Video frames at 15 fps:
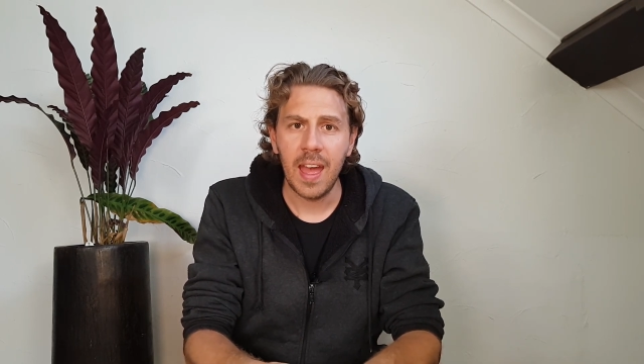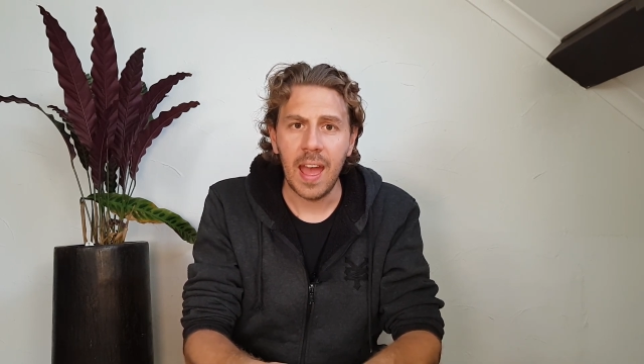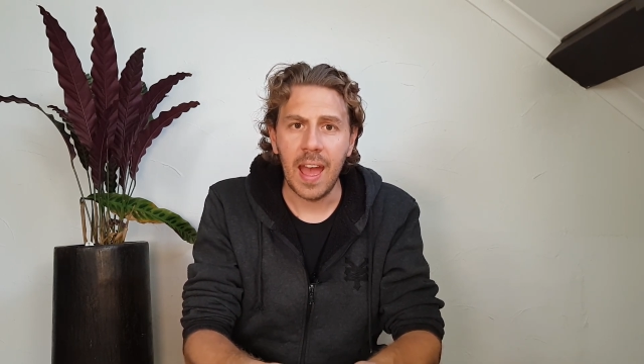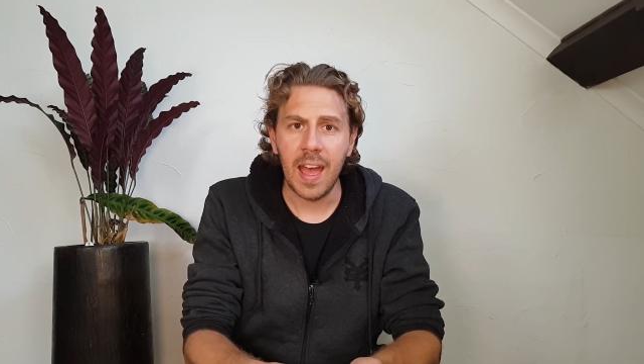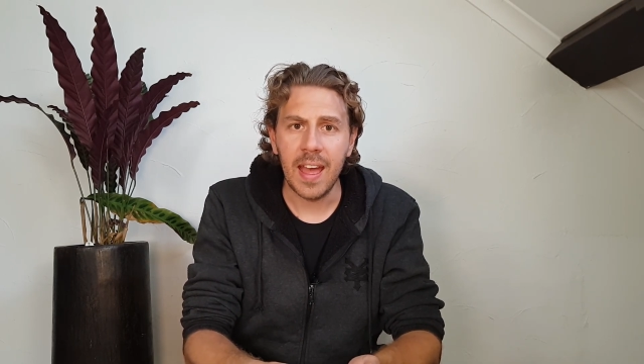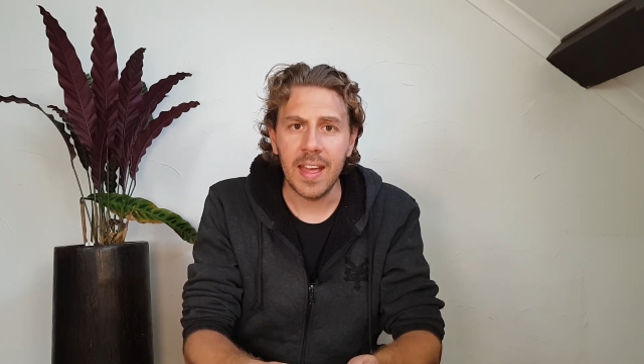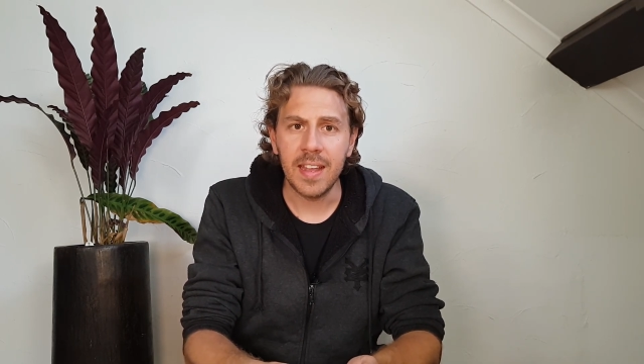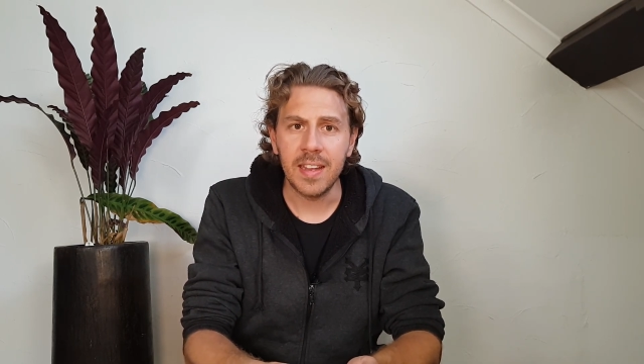
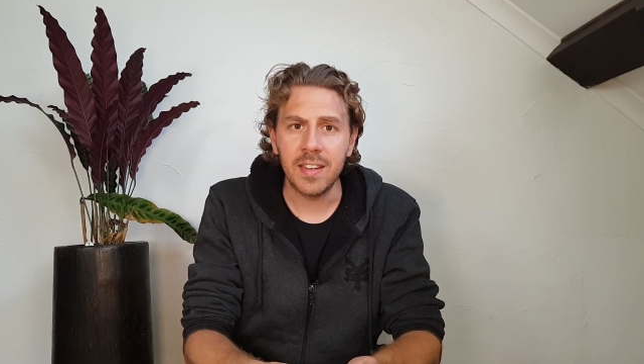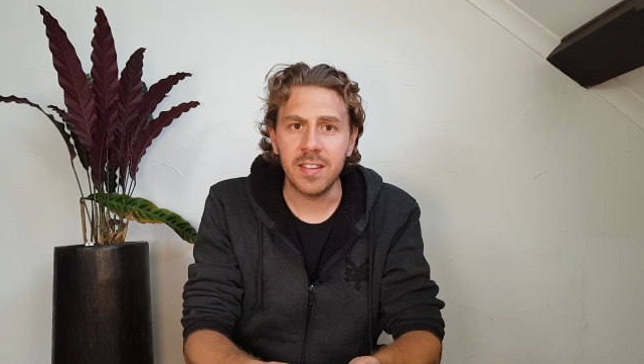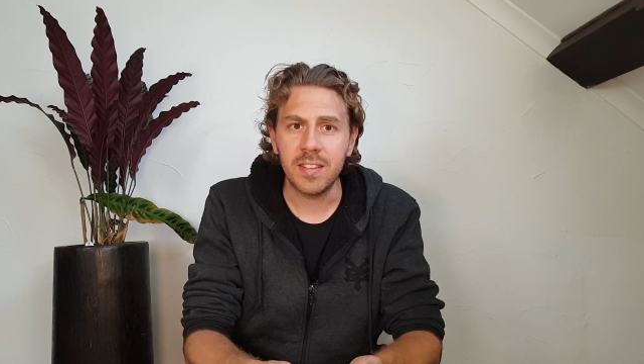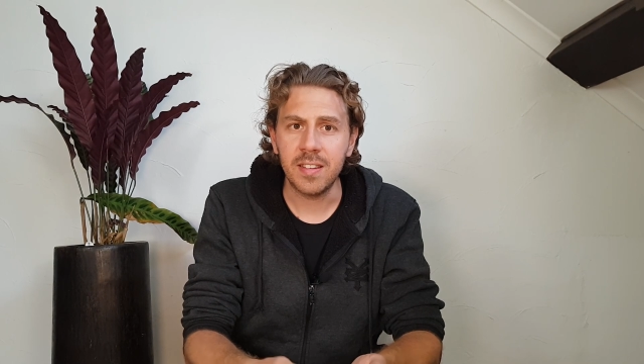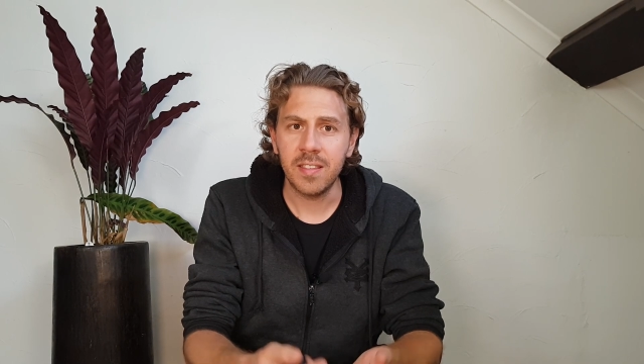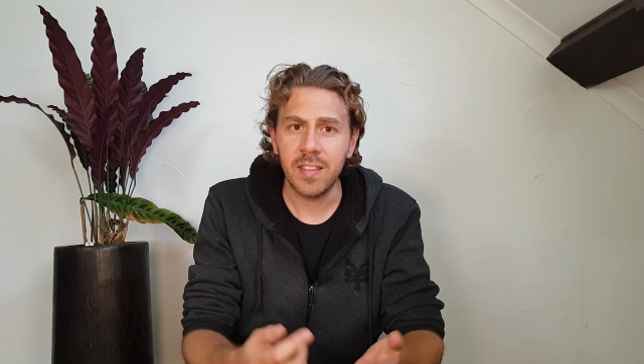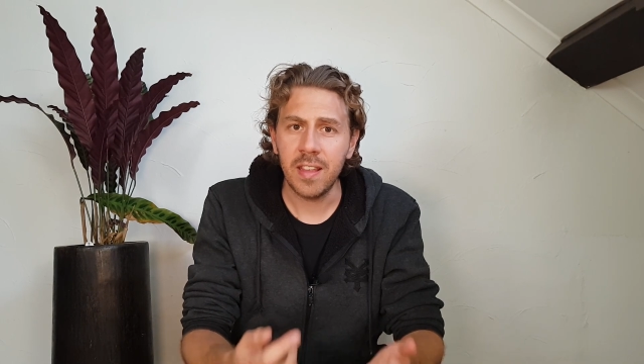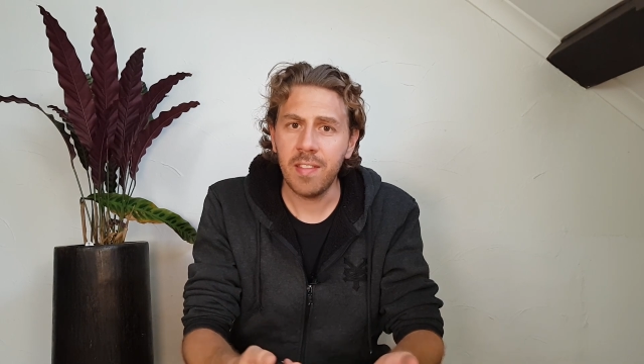And
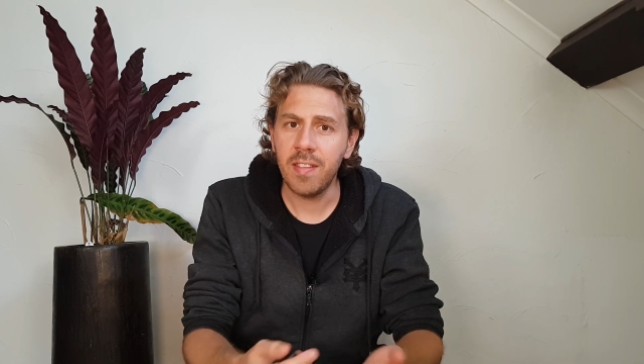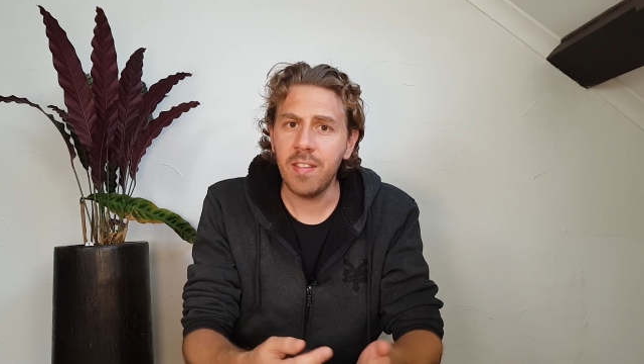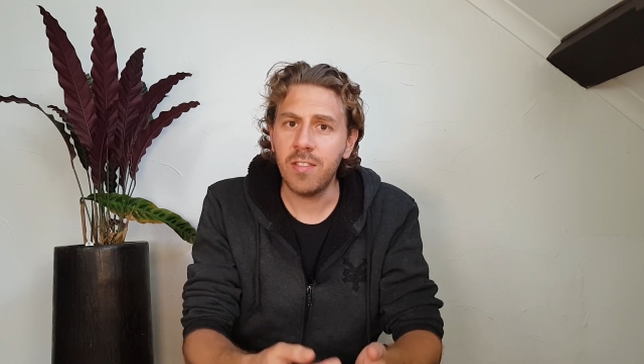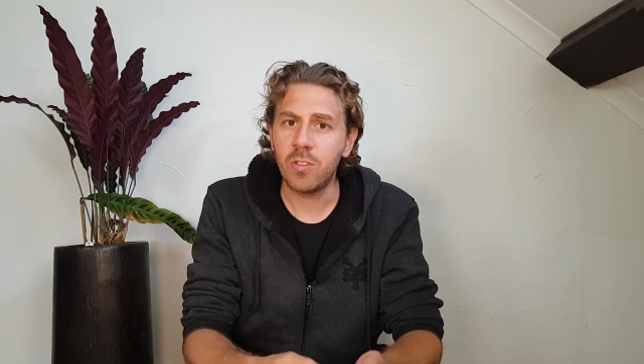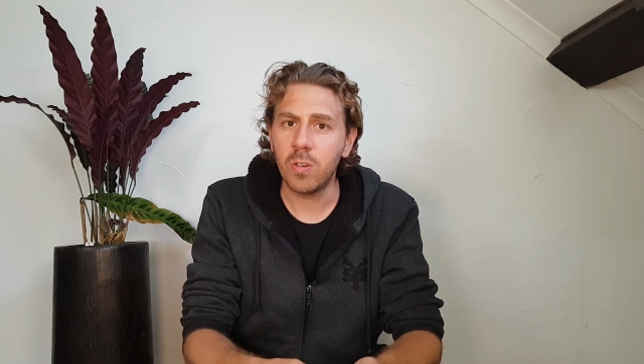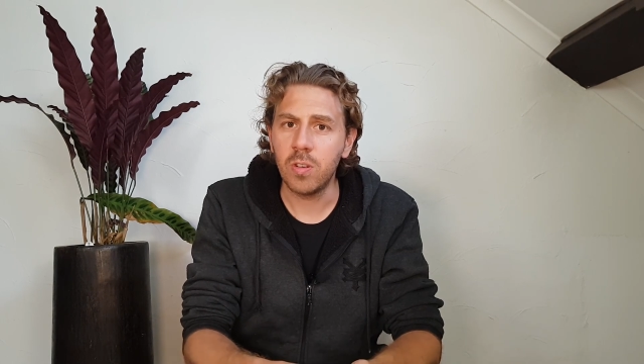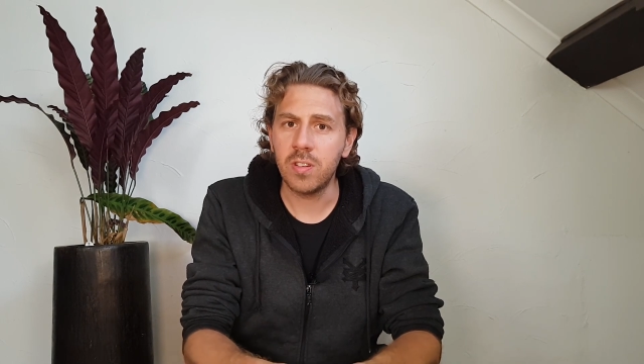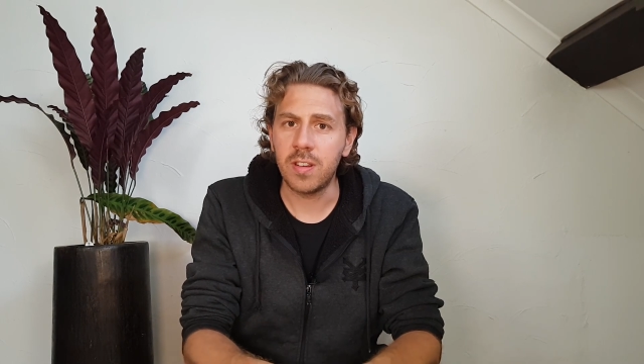this is
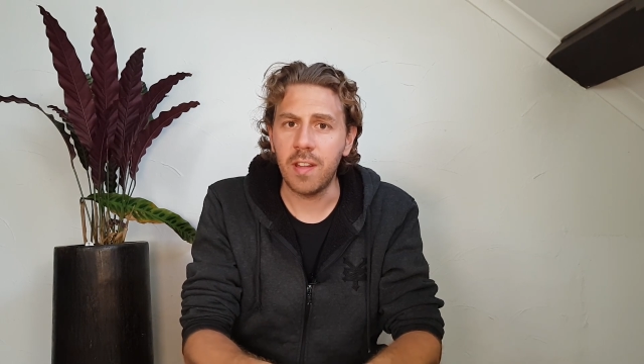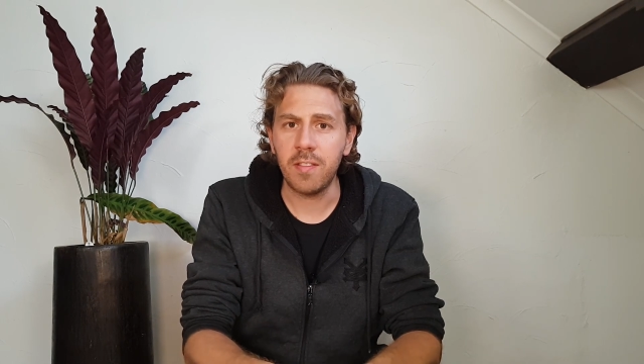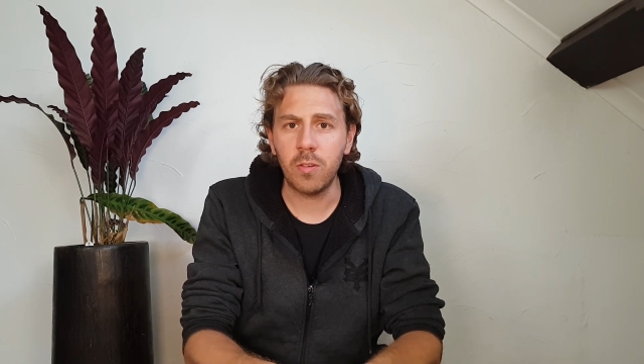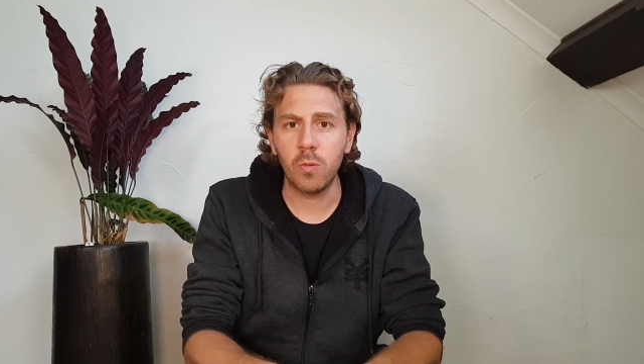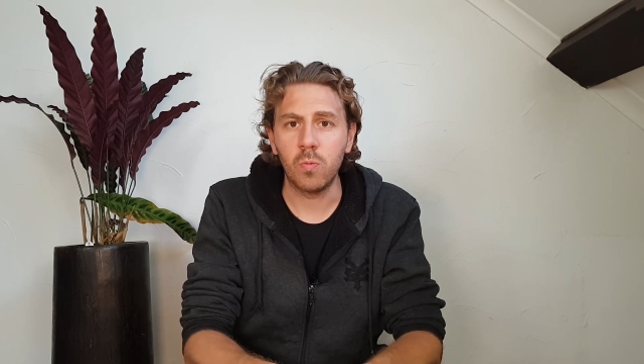due just to